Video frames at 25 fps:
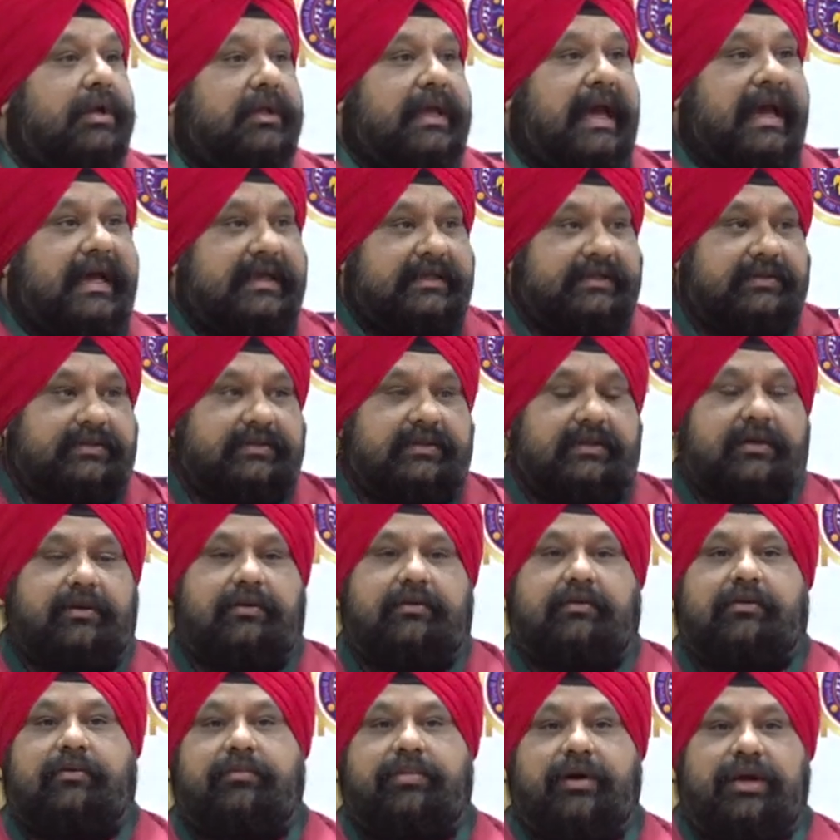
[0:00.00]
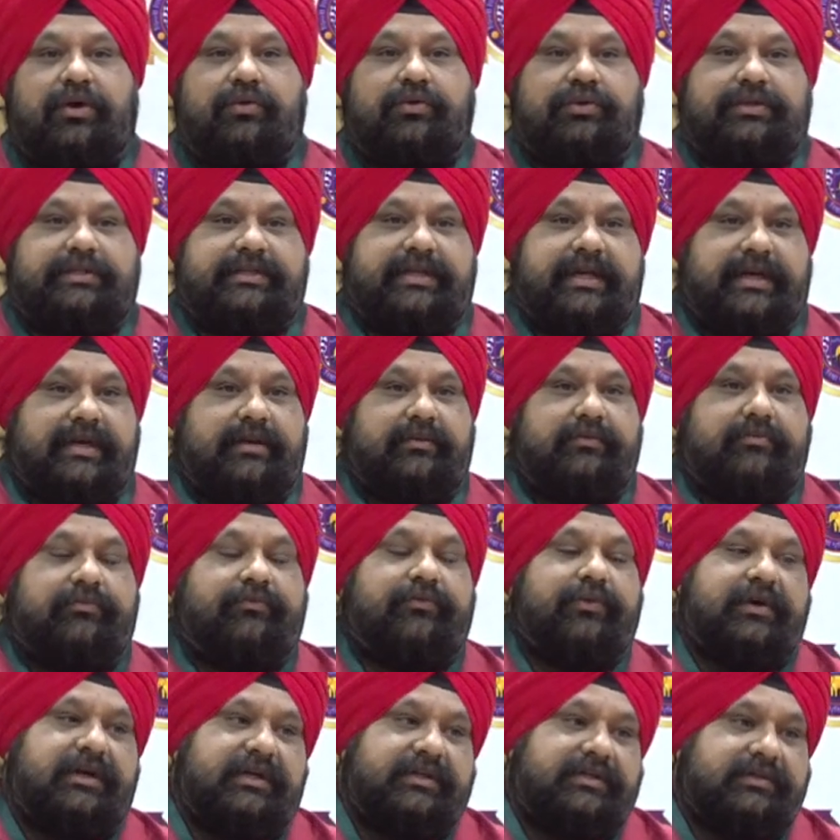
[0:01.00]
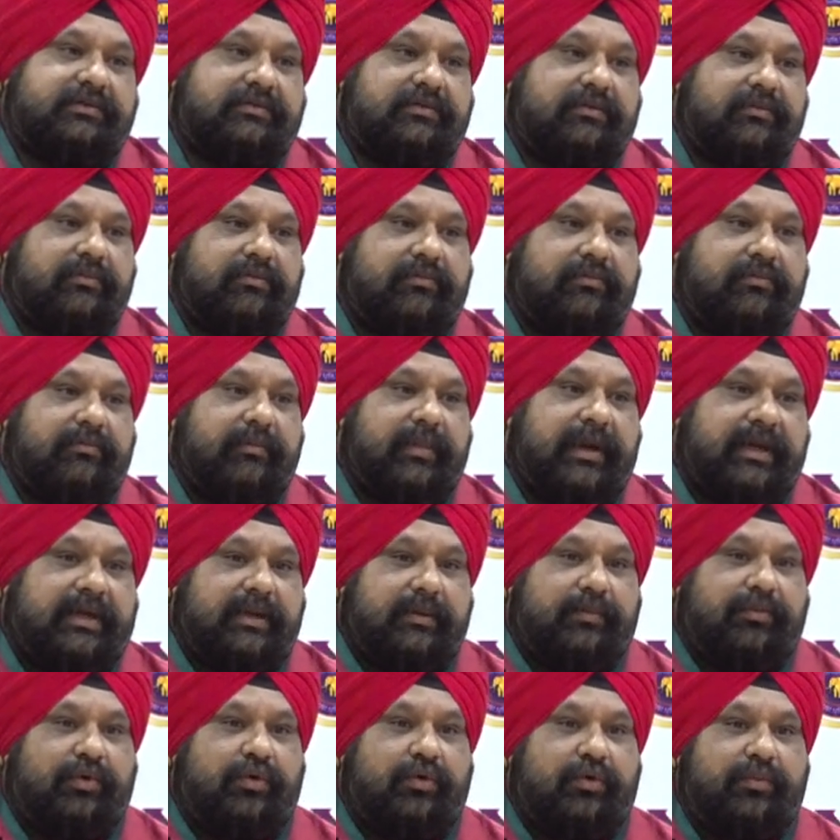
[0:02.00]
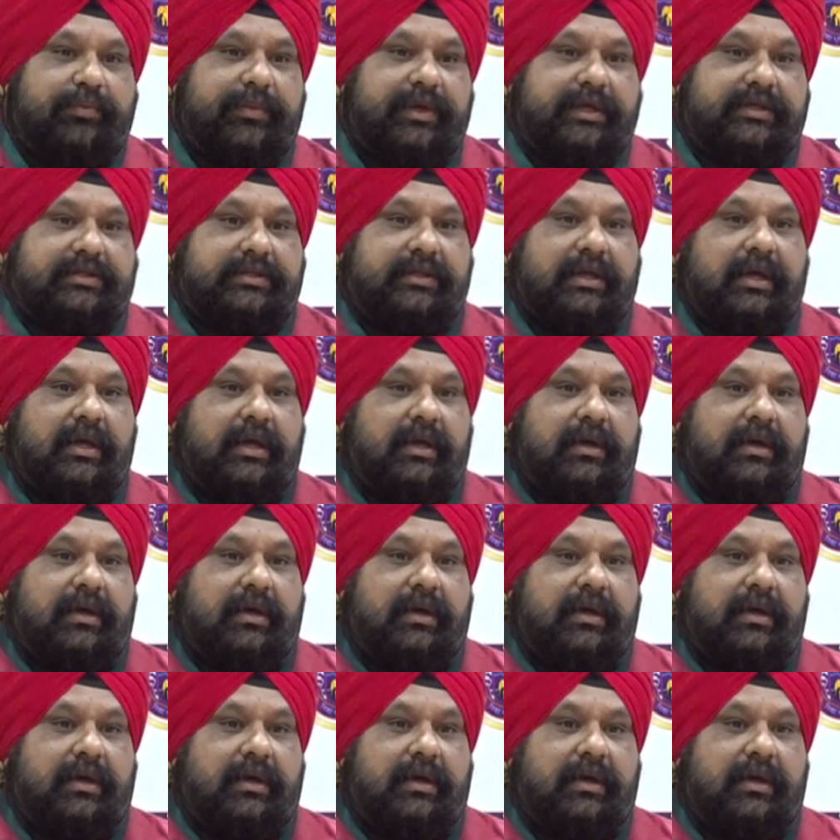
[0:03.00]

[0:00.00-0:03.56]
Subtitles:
as Manoj said, first, metabolomics,